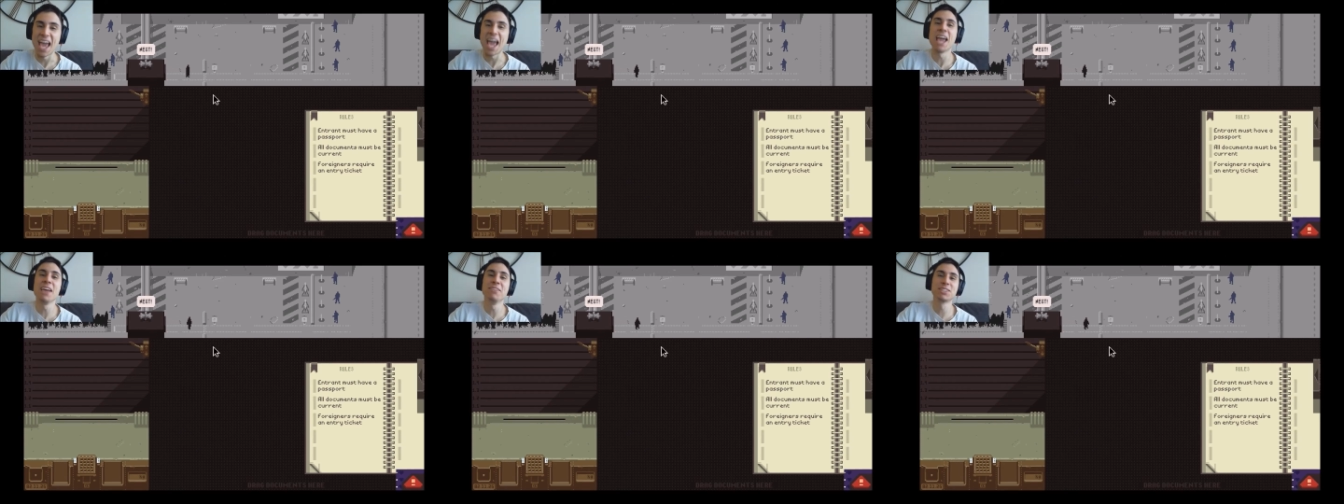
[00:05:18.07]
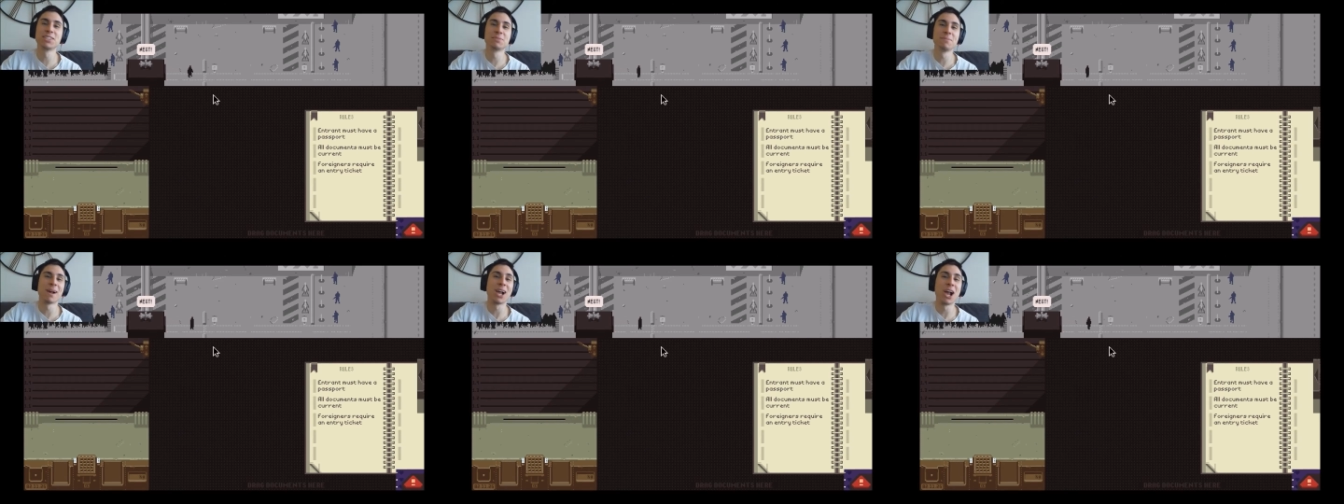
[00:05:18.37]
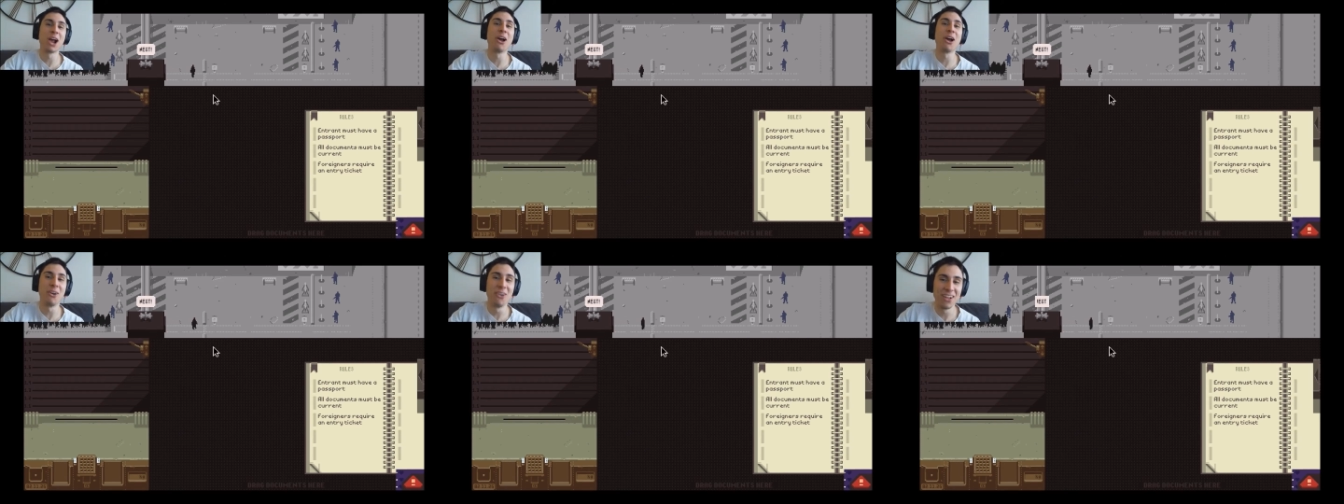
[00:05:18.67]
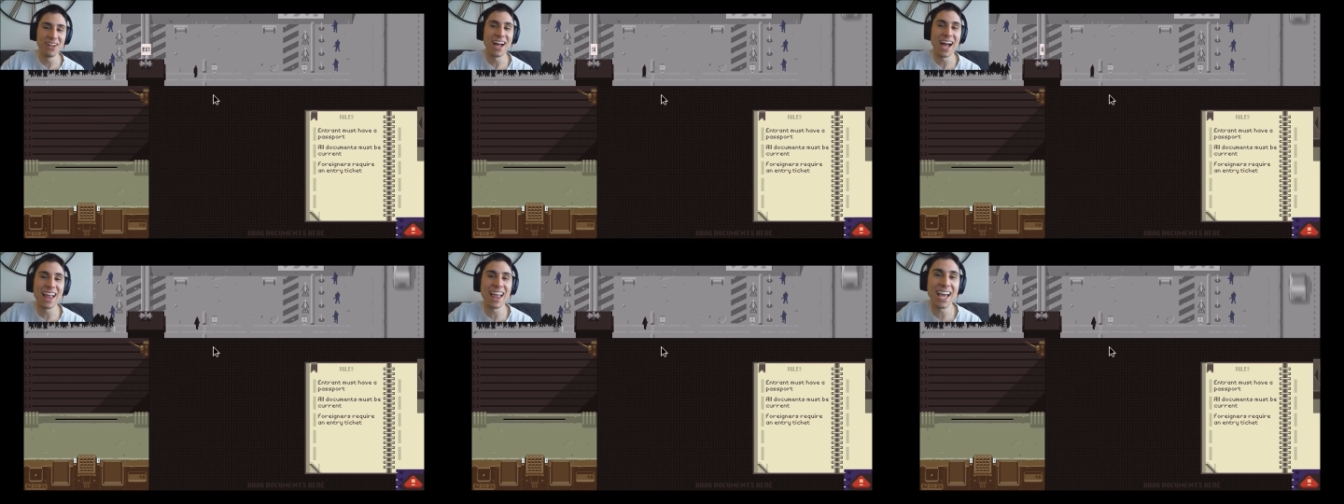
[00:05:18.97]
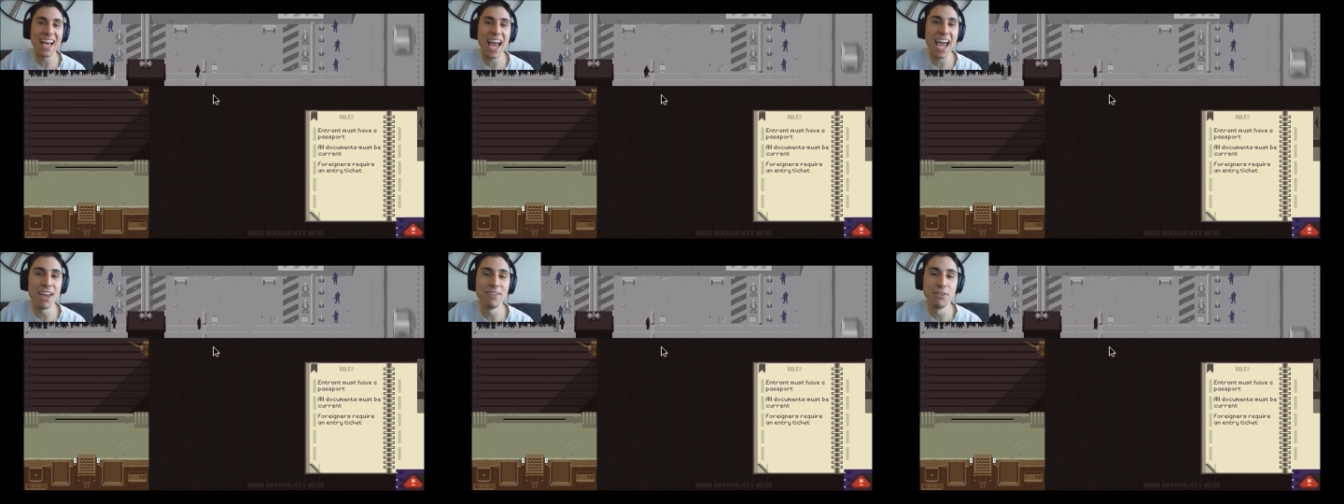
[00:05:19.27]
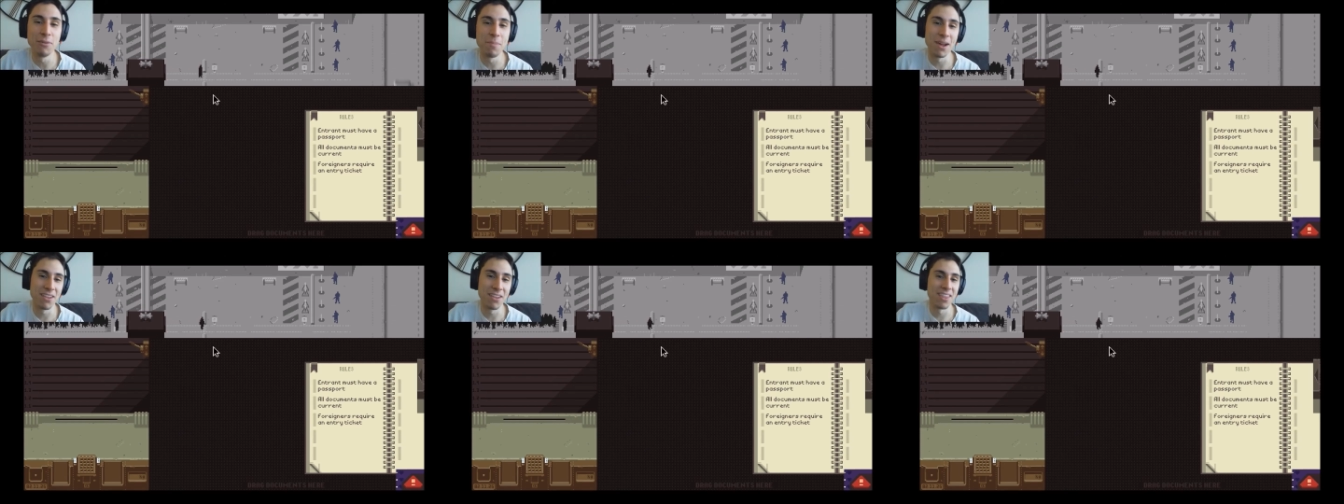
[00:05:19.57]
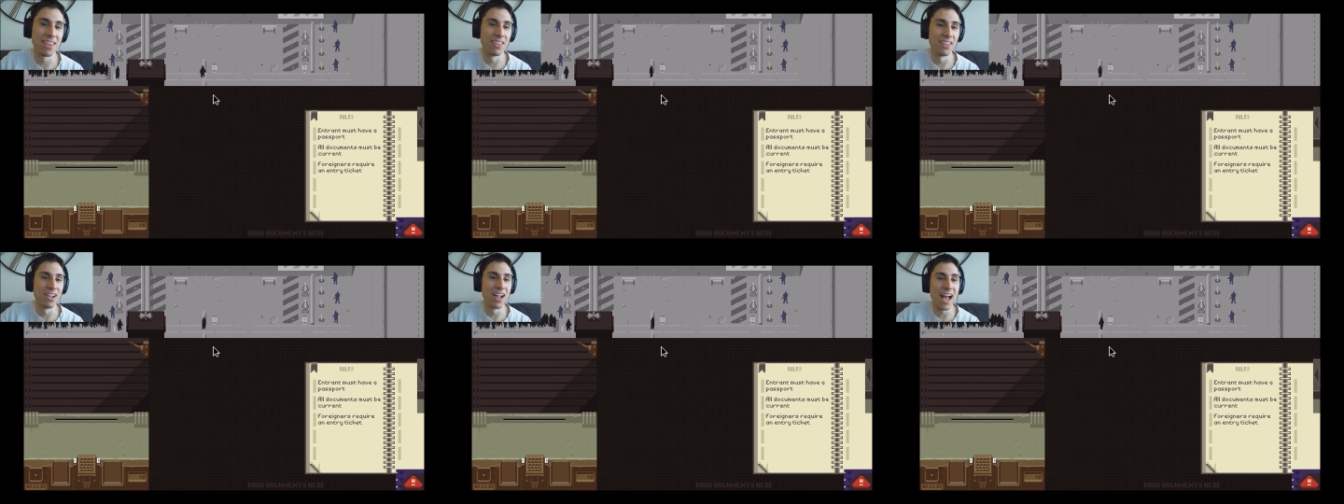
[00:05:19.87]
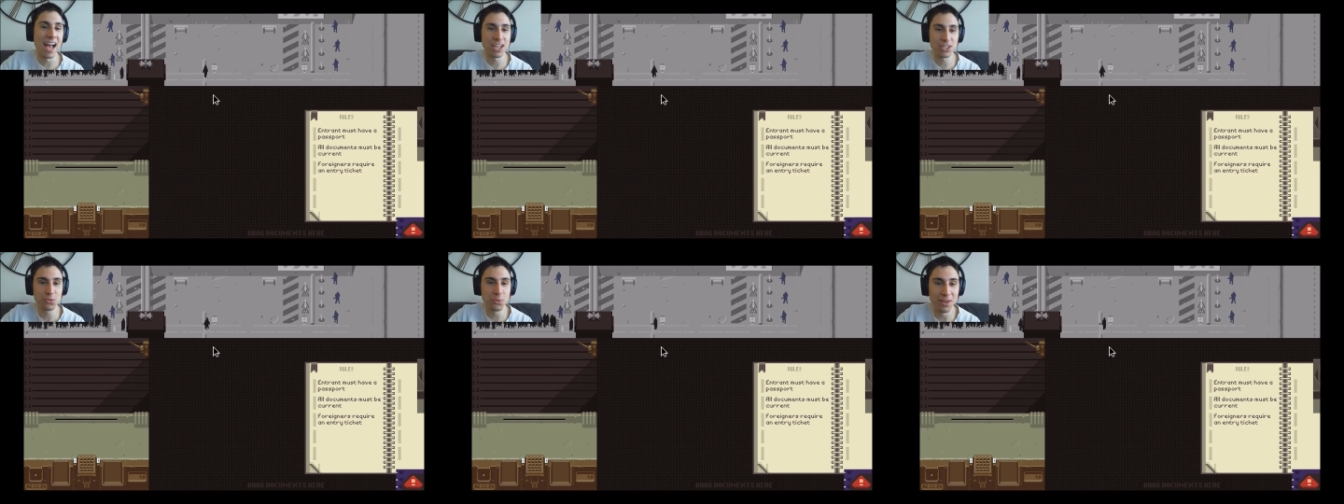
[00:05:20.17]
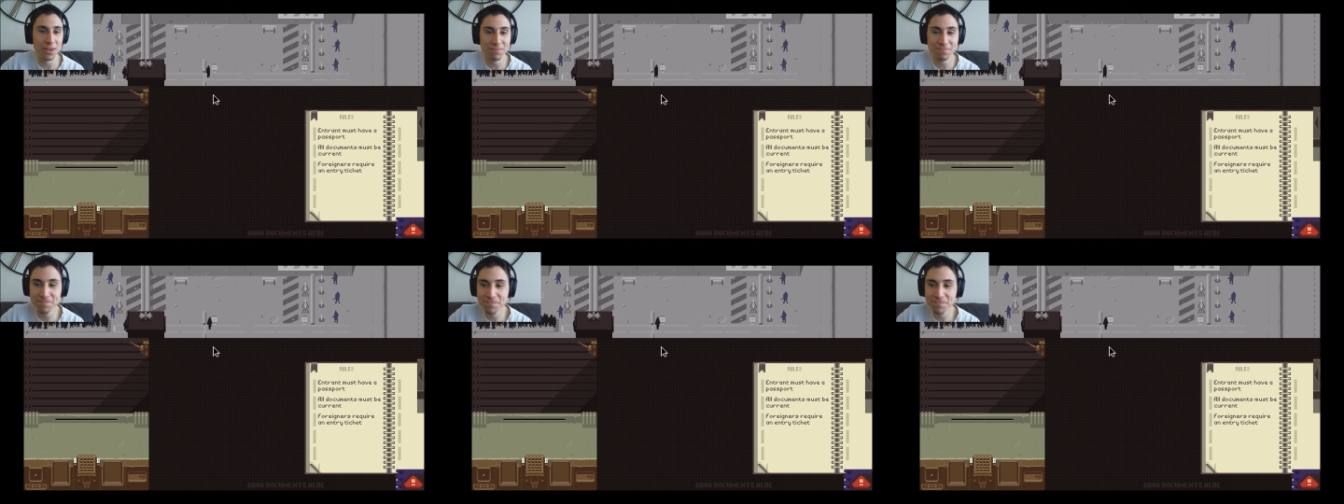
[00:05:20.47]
Ava's my girl. I like Ava better than the last one.